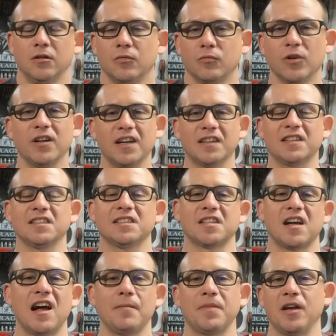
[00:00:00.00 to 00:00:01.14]
Really at this
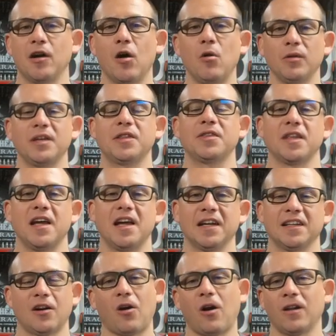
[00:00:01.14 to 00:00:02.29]
time, the only thing
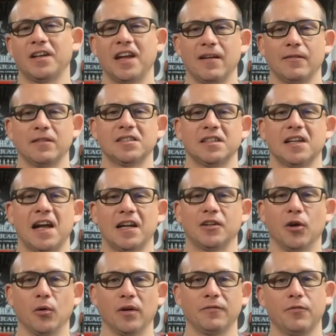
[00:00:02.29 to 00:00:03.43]
that Harley-Davidson had
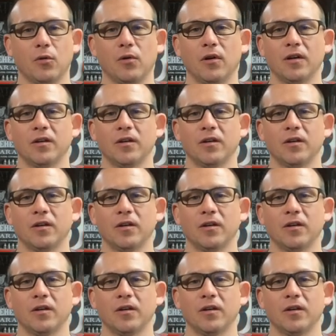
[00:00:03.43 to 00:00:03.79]
going for it